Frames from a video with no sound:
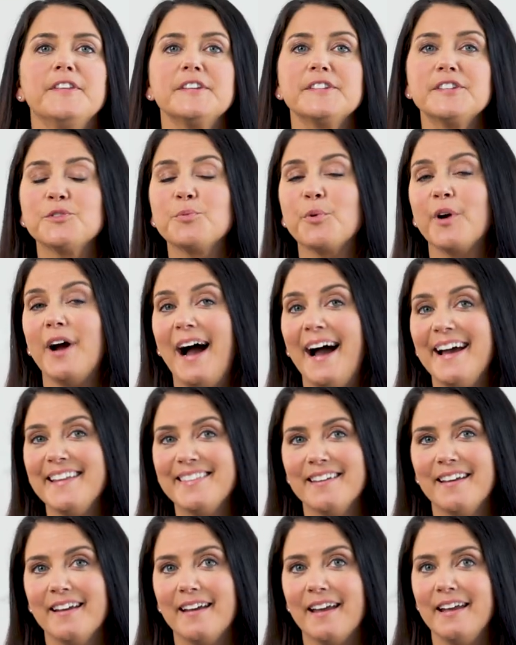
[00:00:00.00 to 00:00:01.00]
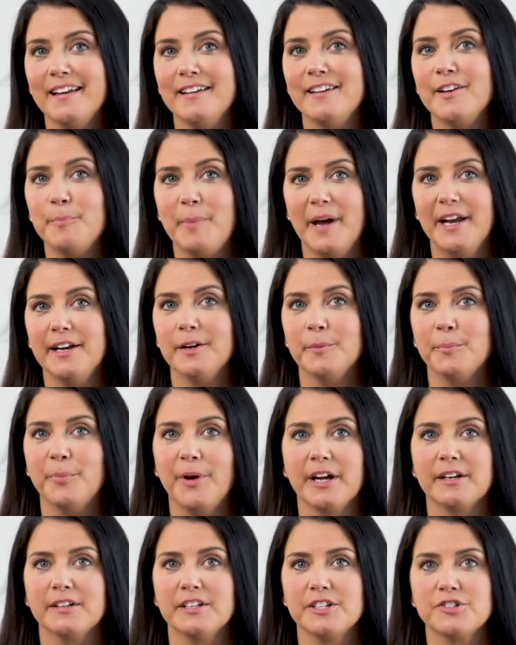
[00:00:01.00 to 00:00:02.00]
This is where I think independent
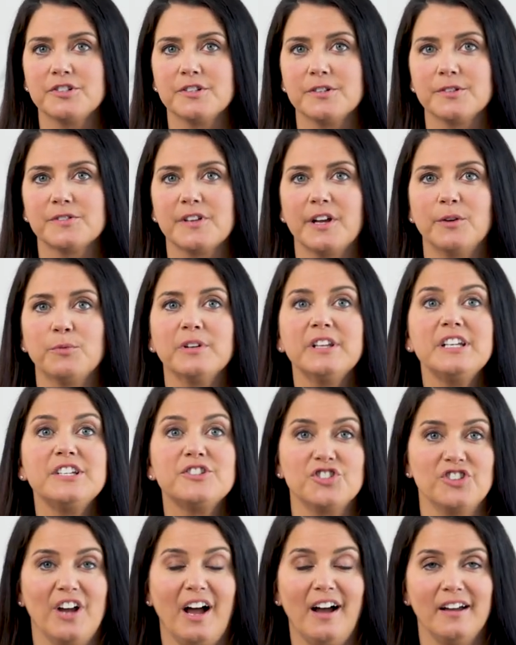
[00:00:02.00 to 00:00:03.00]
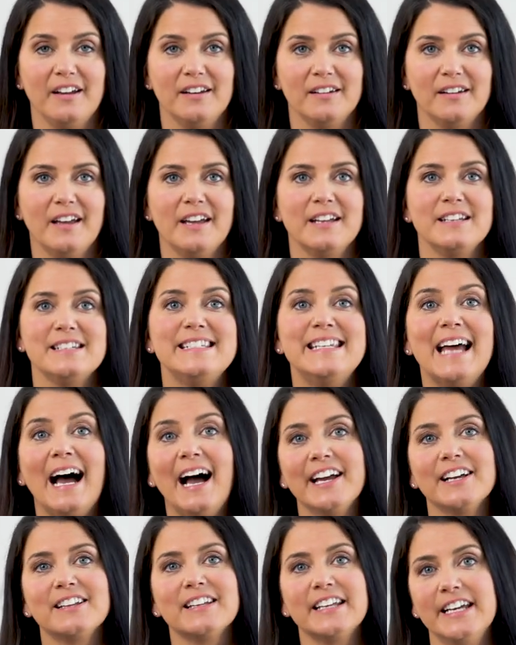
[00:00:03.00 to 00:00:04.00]
practitioners can really shine and
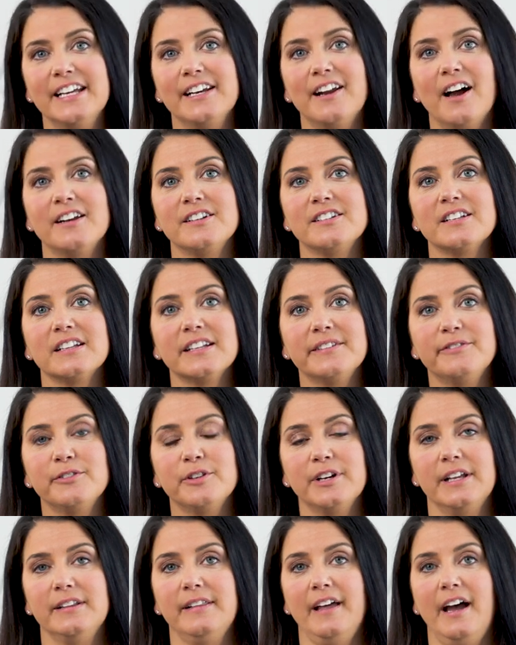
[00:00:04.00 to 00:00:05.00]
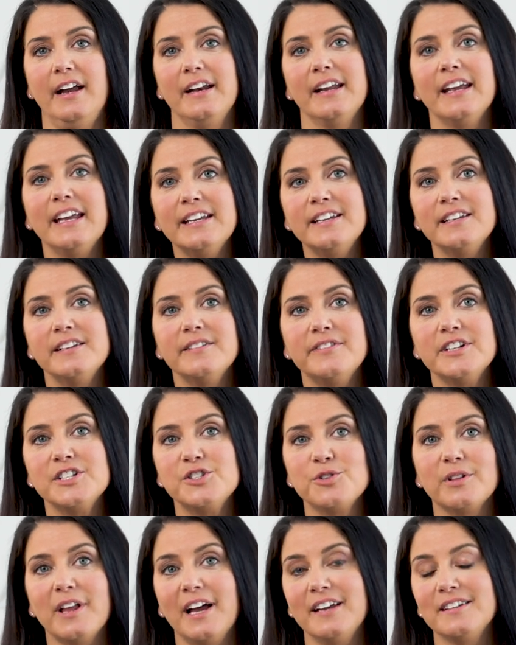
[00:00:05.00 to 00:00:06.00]
dial in on delivering that
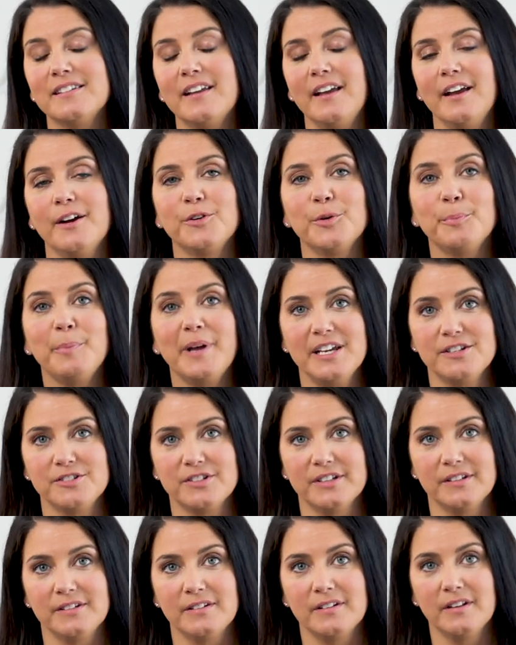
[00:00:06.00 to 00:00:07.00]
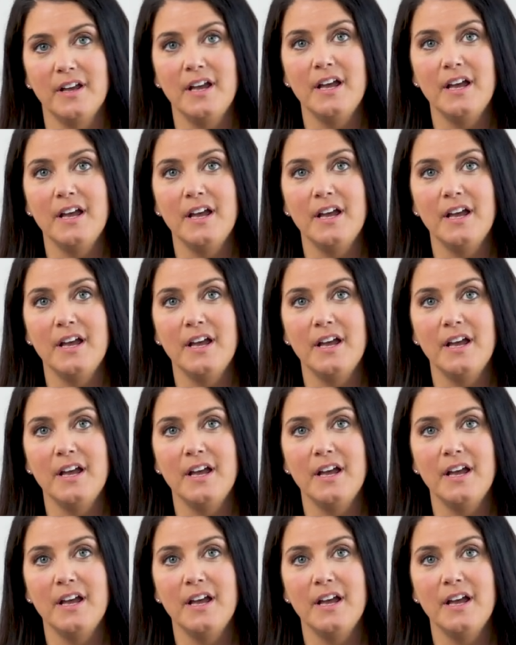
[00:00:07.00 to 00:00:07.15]
individualized care to patients.